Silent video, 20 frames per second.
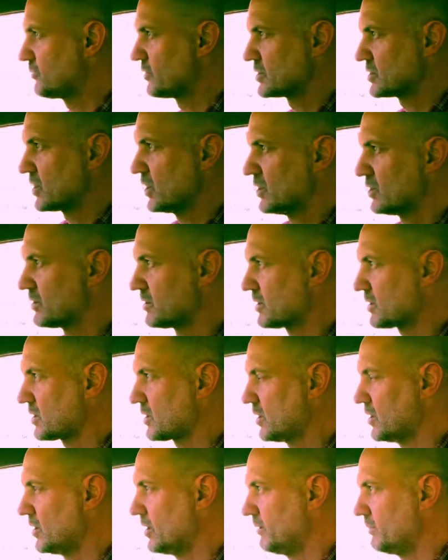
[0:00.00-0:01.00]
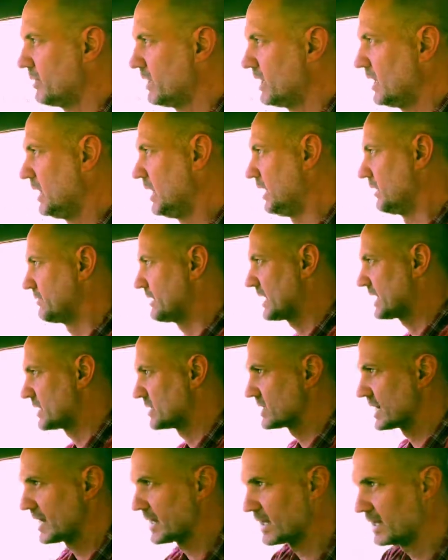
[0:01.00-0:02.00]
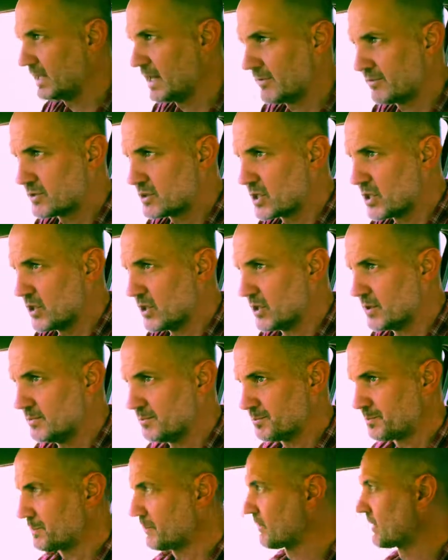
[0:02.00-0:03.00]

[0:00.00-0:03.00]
return to the curb, they can take a left turn,